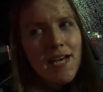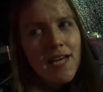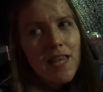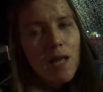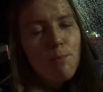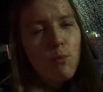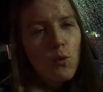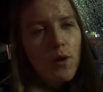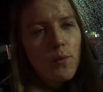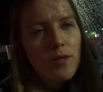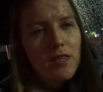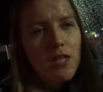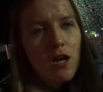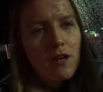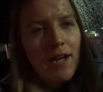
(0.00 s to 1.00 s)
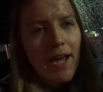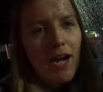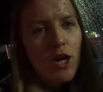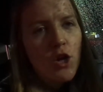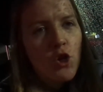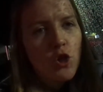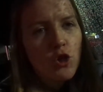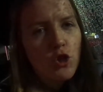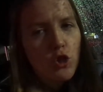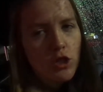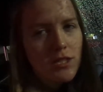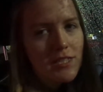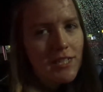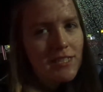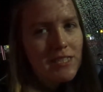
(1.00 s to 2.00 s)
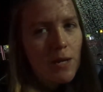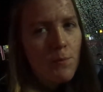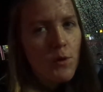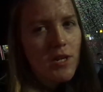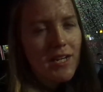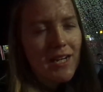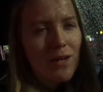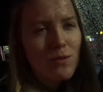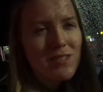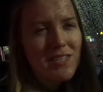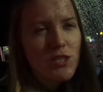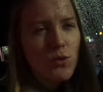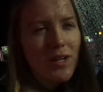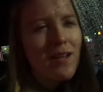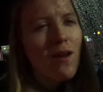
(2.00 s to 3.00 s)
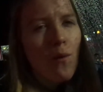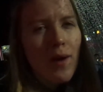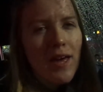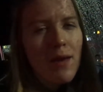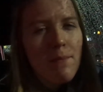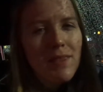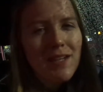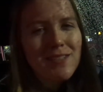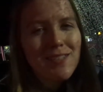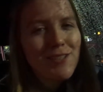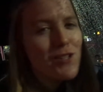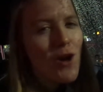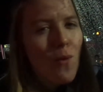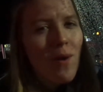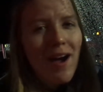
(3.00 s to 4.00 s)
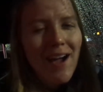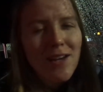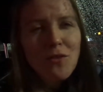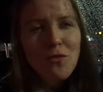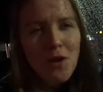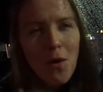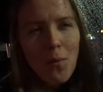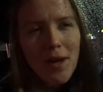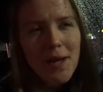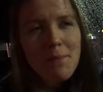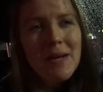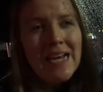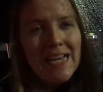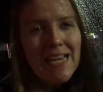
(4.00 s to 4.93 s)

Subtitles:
that boy with long hair looked like someone, and I was like, do I know him? And then I was like, no, I don't know him.